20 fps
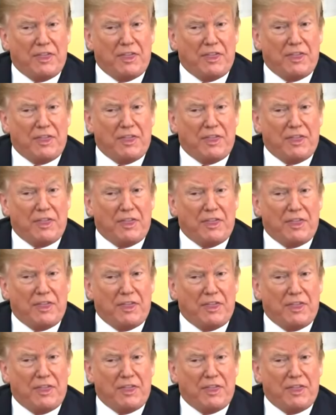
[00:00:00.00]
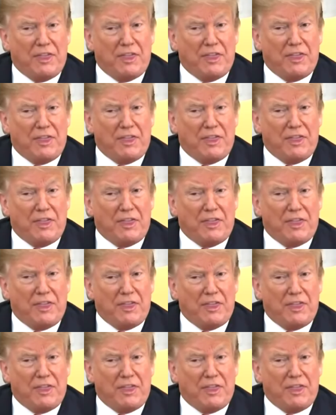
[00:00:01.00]

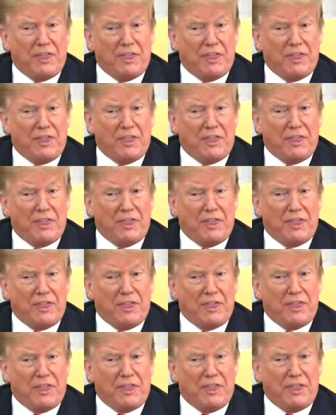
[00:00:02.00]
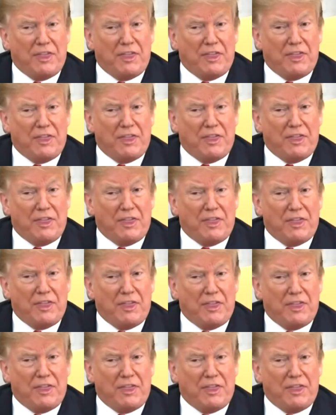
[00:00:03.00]

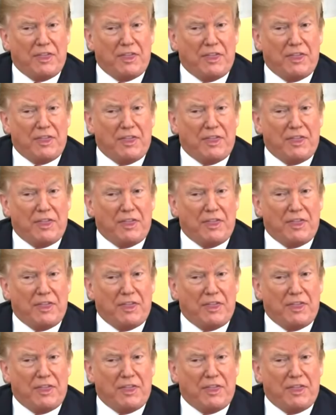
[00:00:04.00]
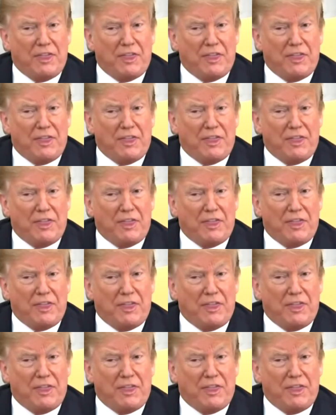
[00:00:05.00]

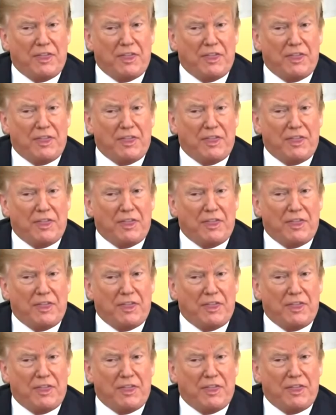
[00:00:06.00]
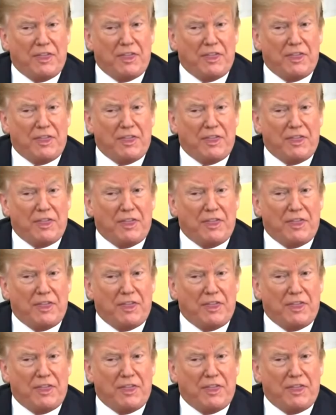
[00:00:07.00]
(not speaking)